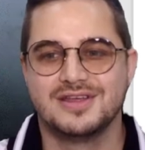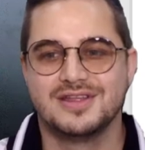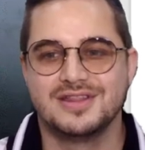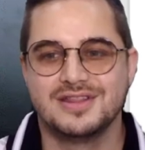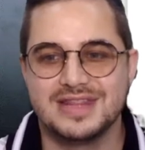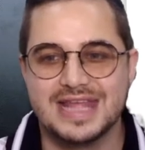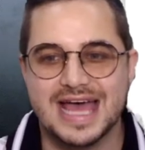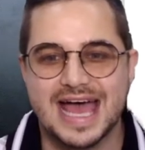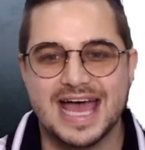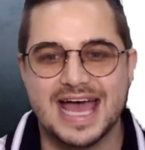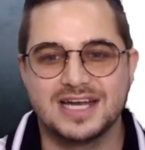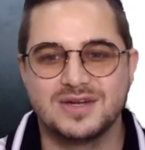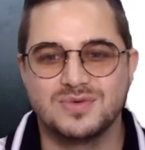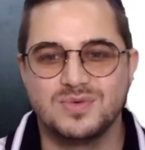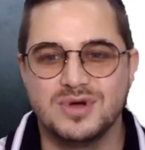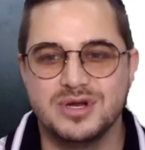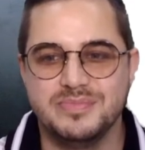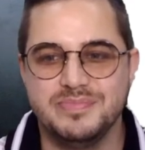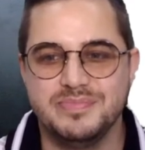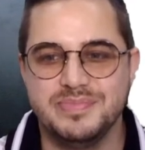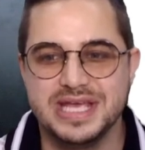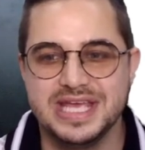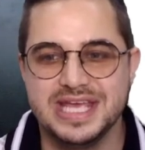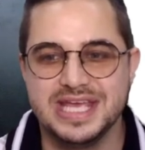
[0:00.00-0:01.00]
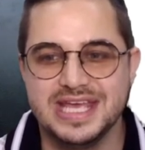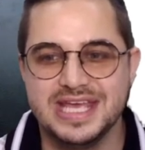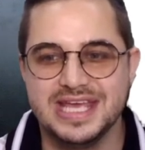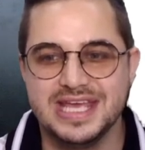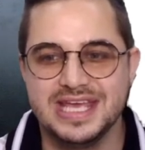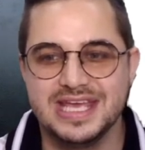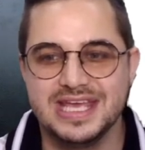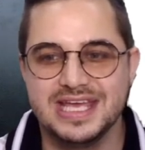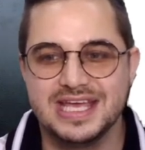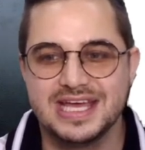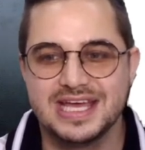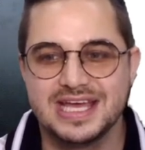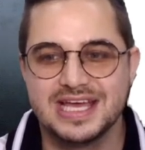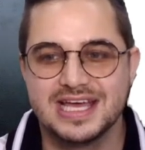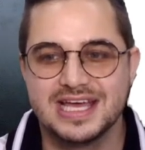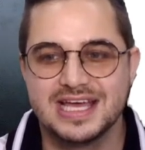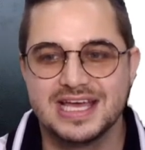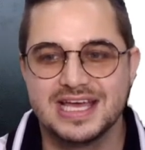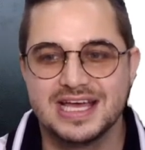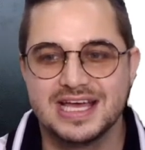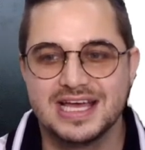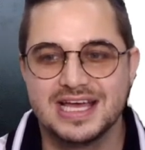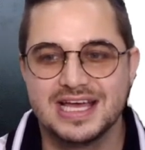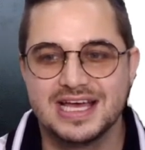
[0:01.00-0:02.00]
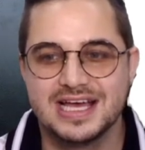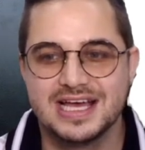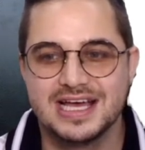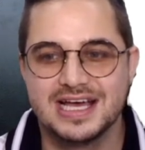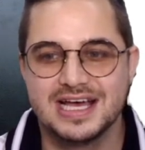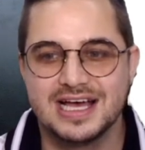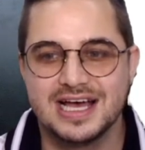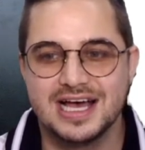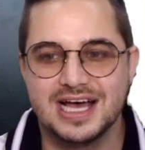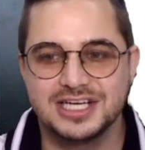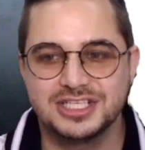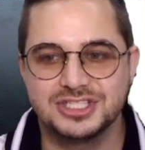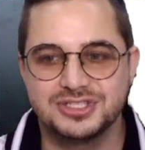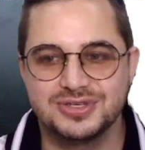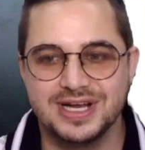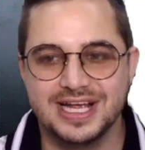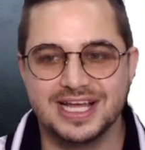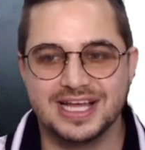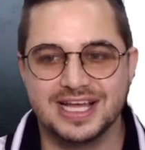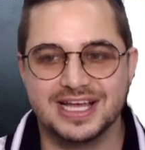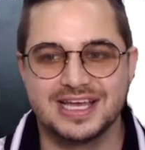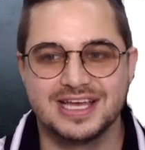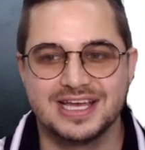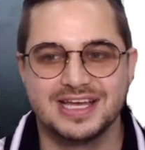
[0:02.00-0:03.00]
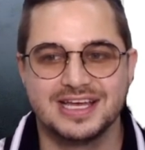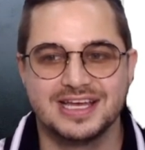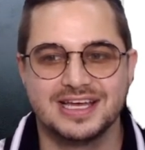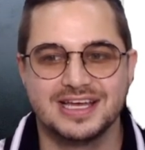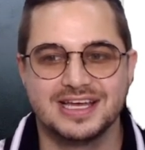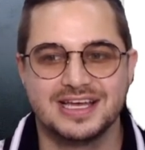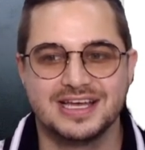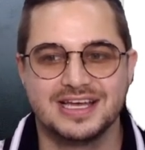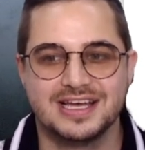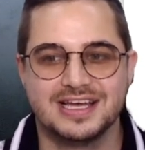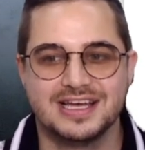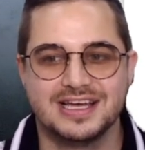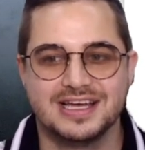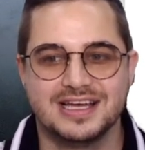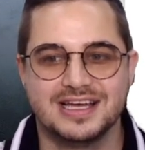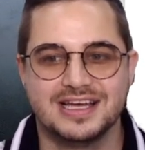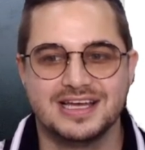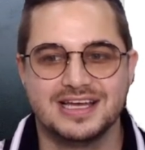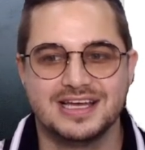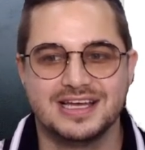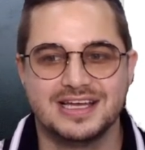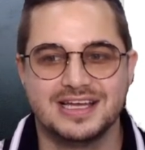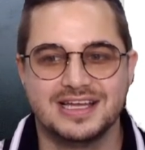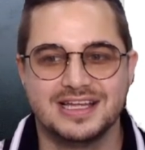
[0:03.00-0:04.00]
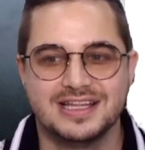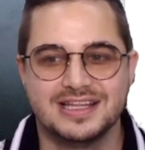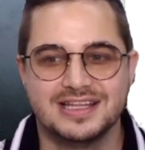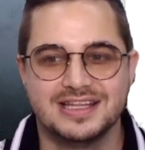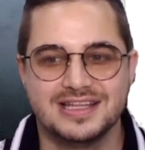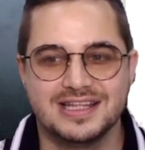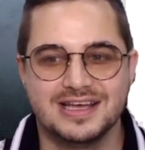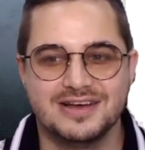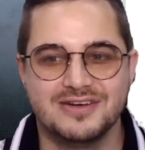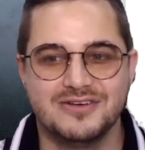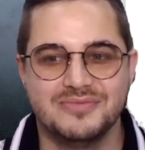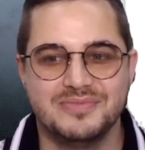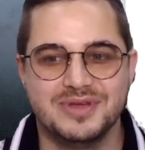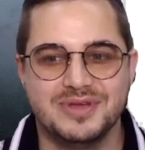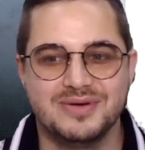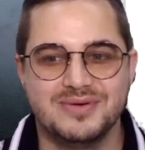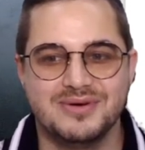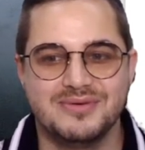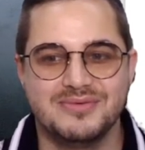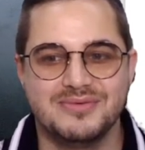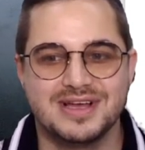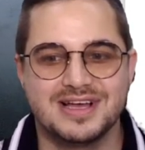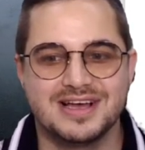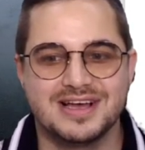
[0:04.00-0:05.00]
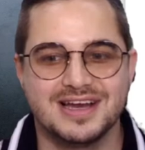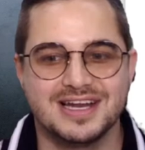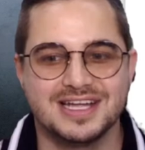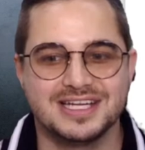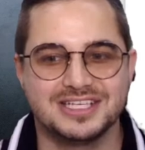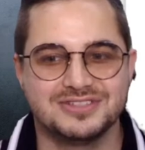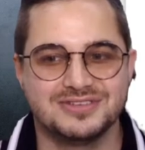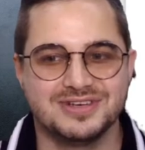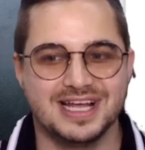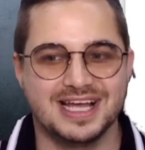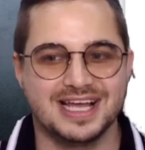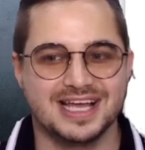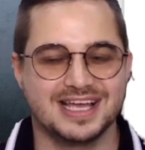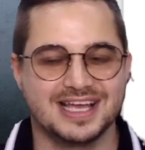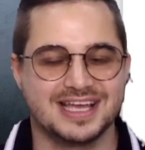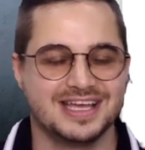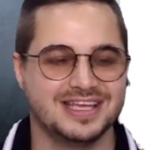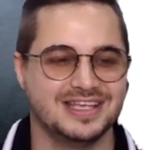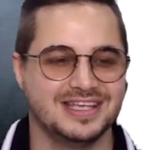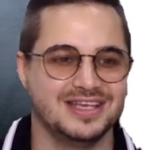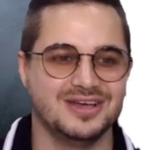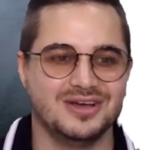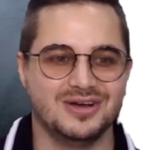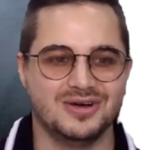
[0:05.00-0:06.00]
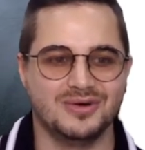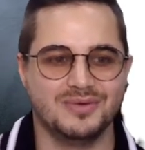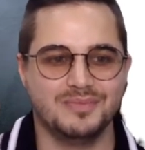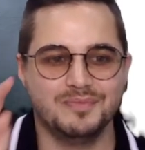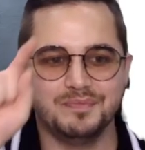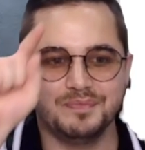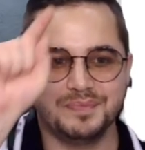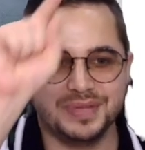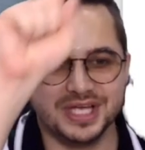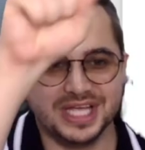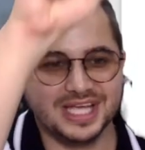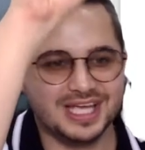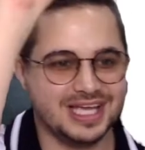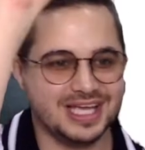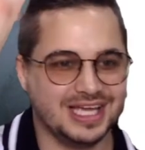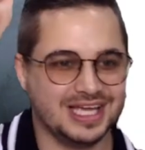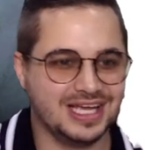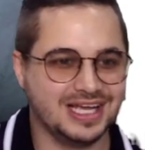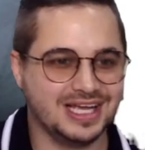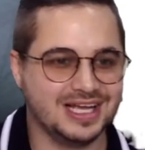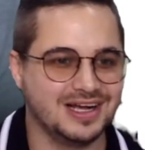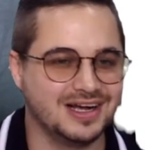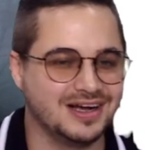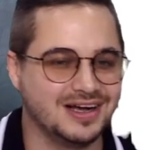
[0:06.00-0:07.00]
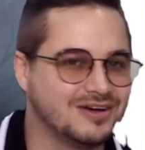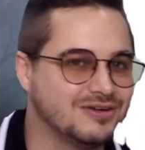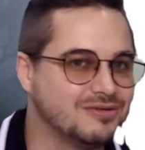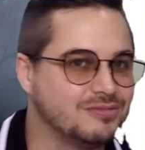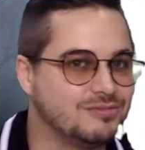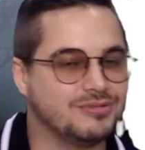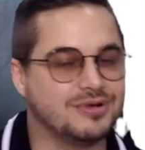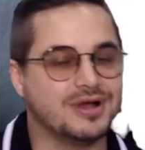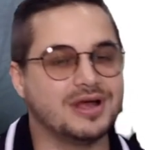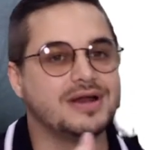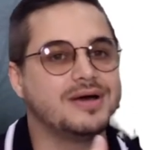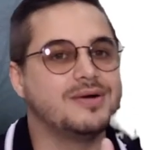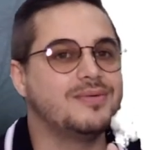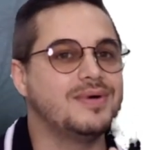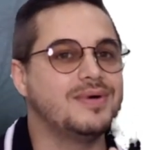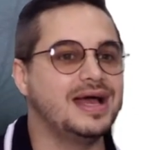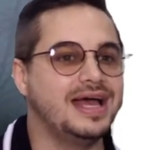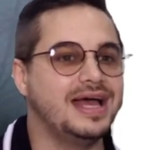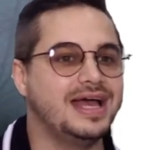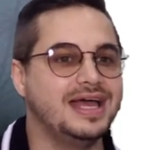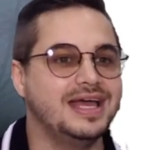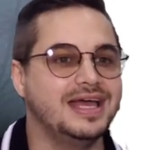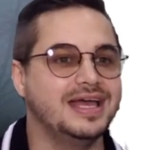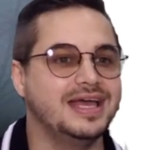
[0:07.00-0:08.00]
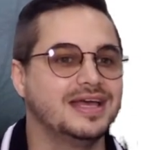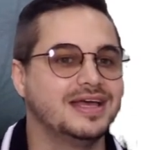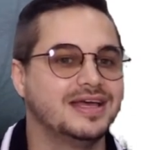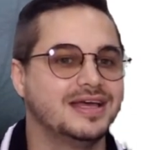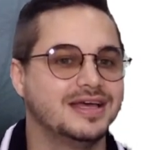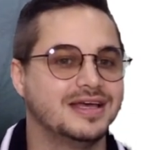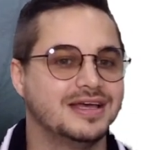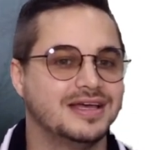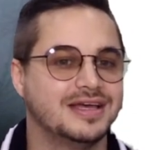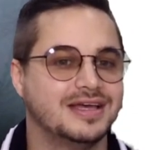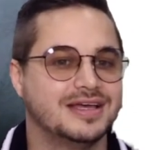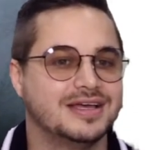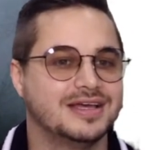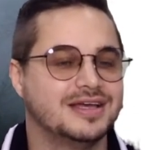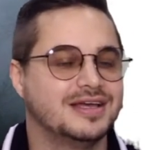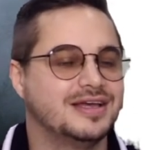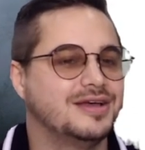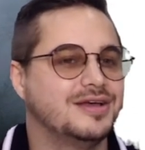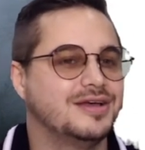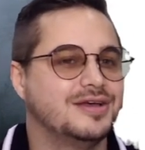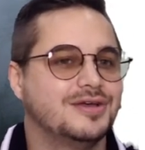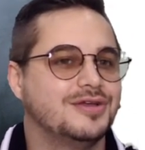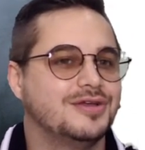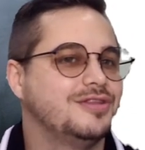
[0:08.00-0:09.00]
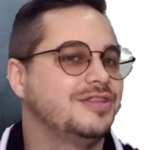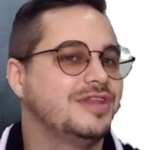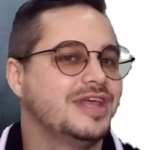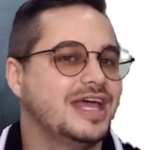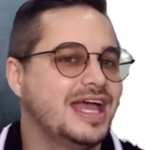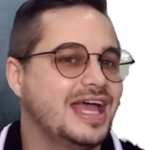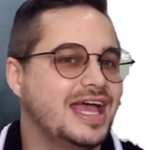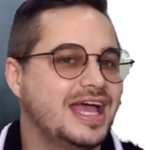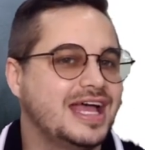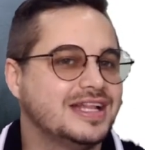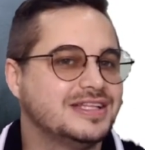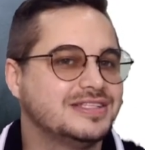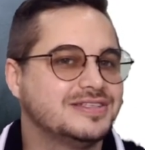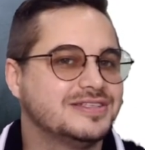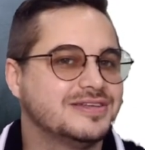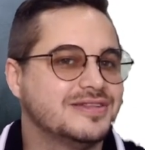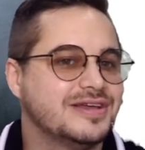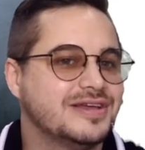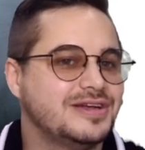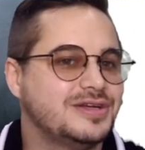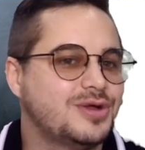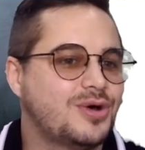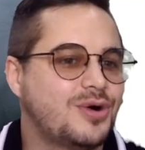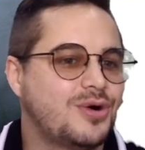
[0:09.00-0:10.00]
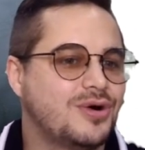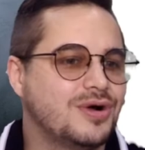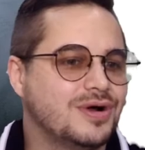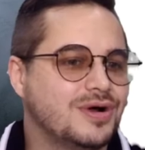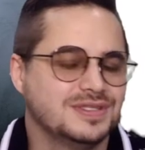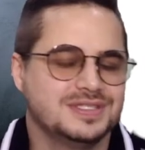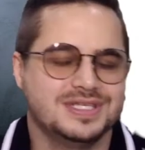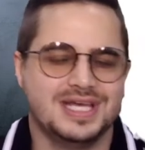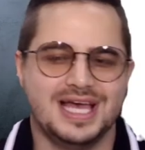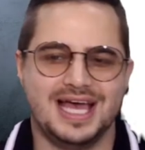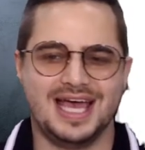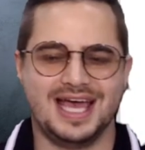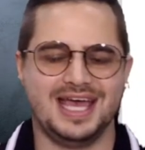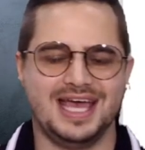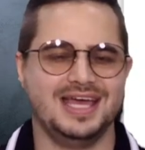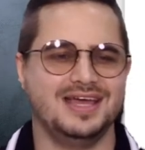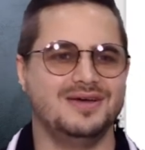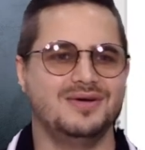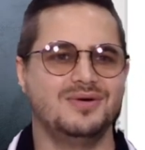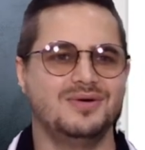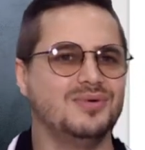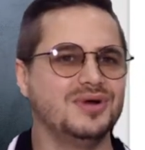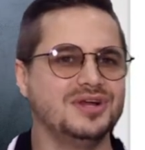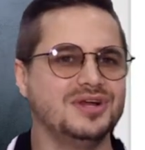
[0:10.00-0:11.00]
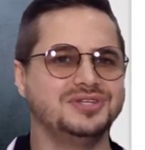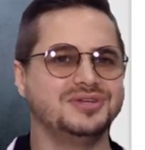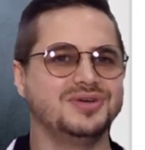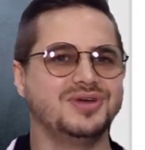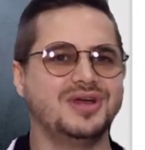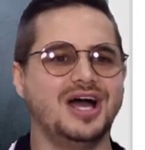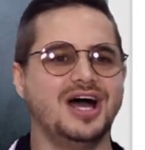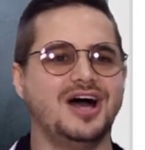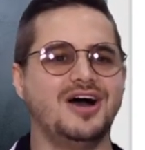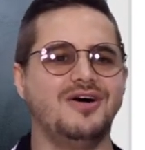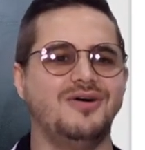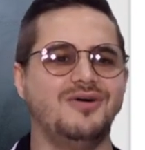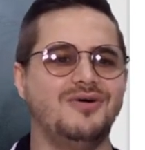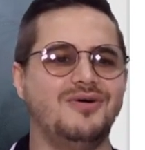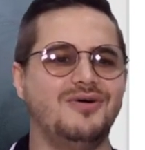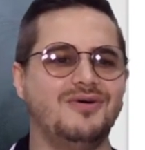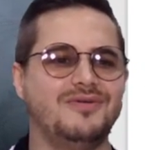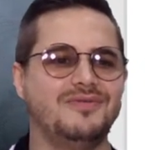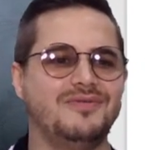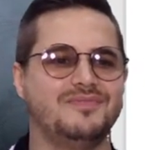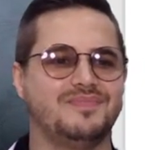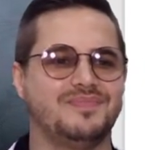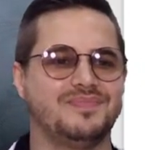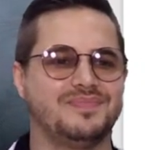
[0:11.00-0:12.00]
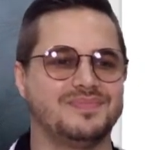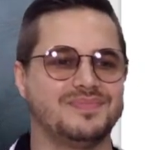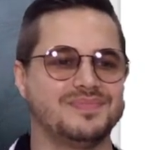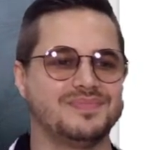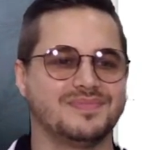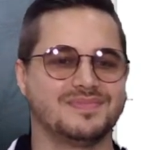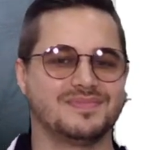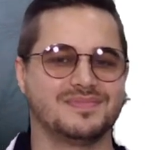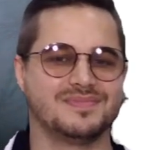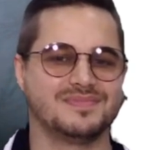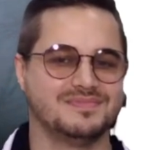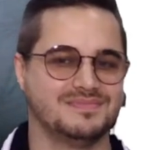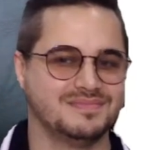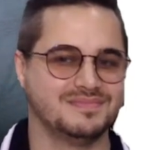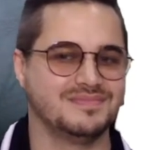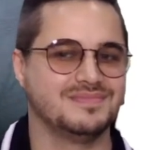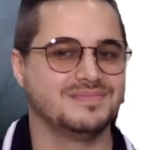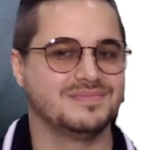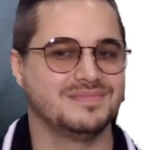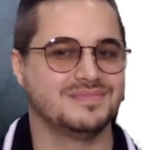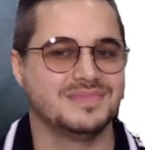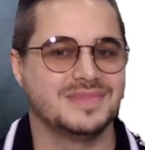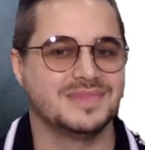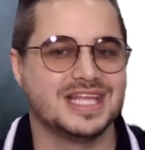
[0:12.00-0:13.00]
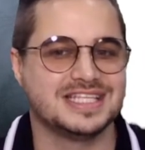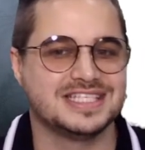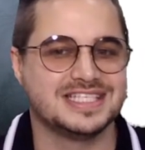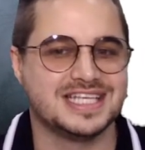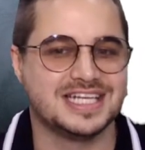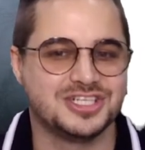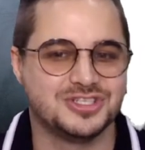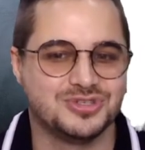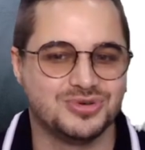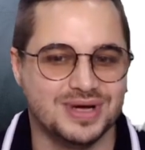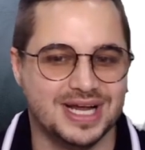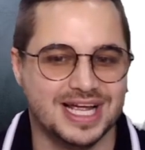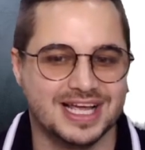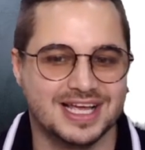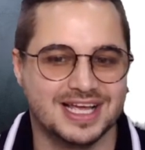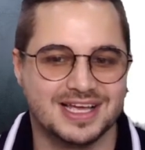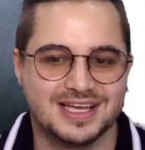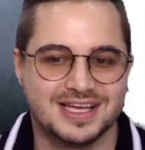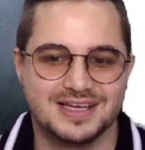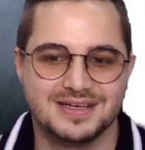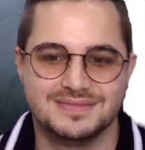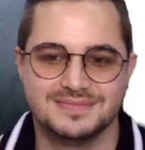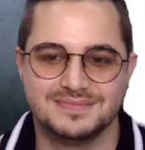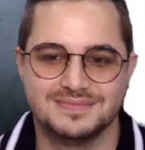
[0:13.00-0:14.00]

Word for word: That would be a trick. That would be what we call a trick. You know, bing, run away. They answer the door and say, hey, where'd you go? That's a trick.